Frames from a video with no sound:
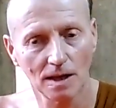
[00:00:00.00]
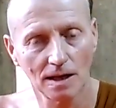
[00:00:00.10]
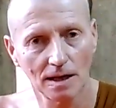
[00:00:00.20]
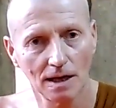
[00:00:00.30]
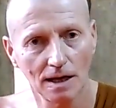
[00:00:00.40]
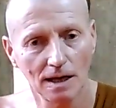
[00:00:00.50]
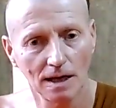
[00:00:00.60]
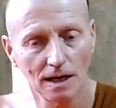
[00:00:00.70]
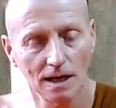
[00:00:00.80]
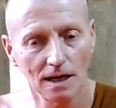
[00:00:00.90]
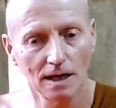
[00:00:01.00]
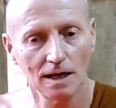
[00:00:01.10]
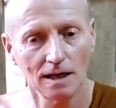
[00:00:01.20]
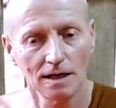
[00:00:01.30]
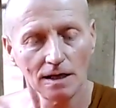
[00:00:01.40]
So
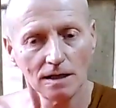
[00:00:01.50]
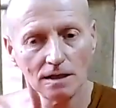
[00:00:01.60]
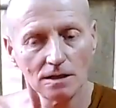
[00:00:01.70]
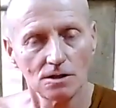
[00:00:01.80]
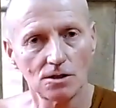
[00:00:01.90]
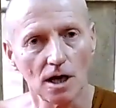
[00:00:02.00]
when